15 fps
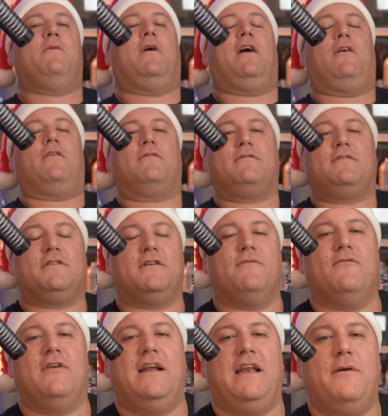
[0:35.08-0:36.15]
well, doing
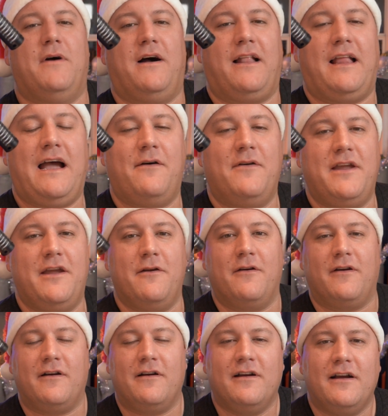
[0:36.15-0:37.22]
really well. How are
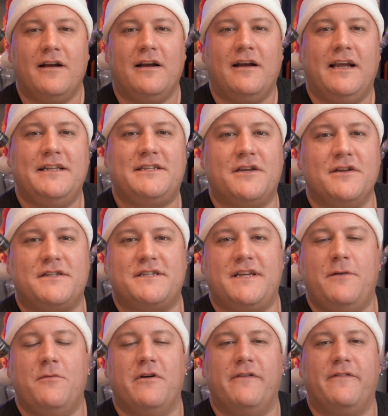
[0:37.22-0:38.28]
you? It's good to
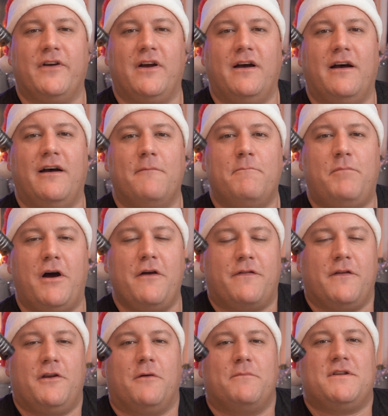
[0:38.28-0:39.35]
see we've uh, both
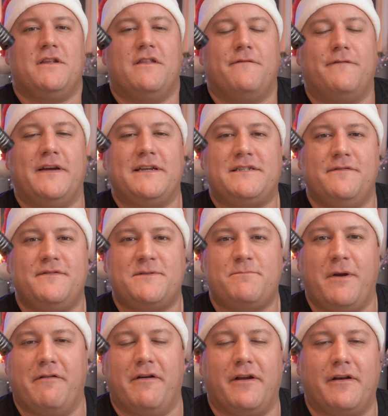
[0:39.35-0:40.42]
adopted the festive
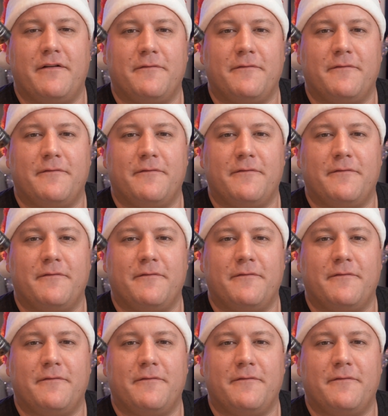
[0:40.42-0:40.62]
spirit.